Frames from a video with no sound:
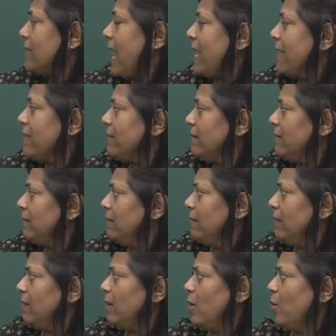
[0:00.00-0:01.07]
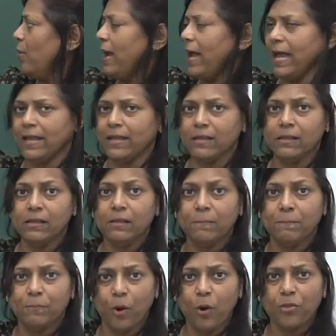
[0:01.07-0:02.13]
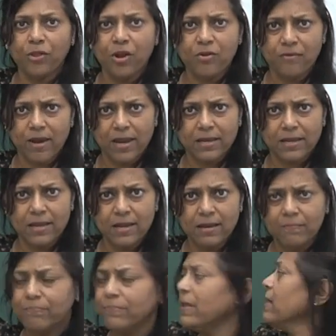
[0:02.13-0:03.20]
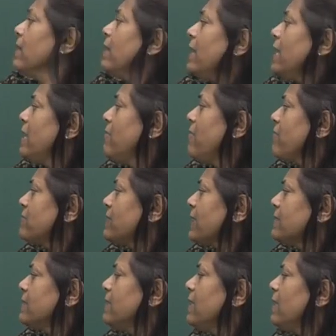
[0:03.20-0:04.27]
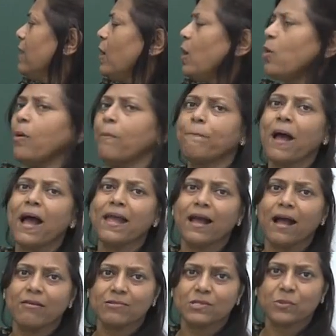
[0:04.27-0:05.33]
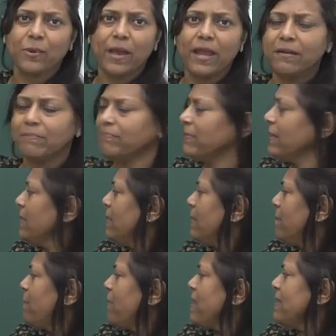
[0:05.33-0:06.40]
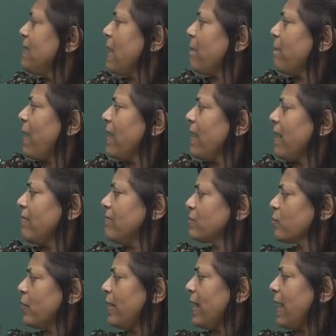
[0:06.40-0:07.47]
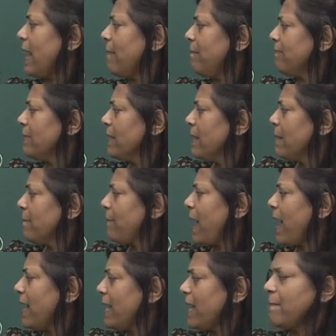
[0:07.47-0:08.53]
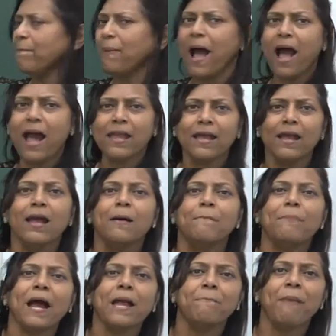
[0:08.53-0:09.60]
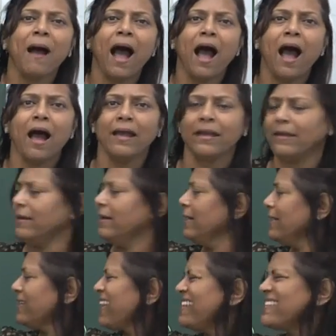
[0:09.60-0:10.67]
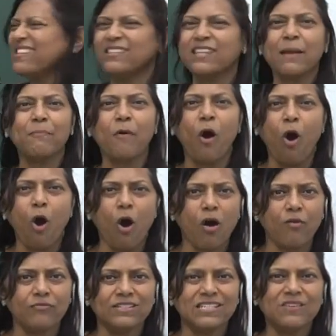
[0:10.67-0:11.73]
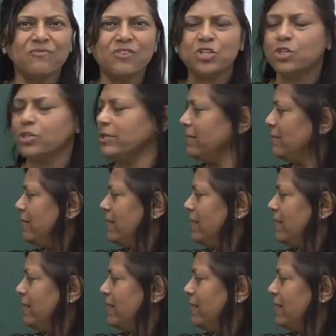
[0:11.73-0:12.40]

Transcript: angle over angle, both in radian, area of sector over pi r squared. Bring that pi r squared up, pi and pi, bye bye, cancel them off, division.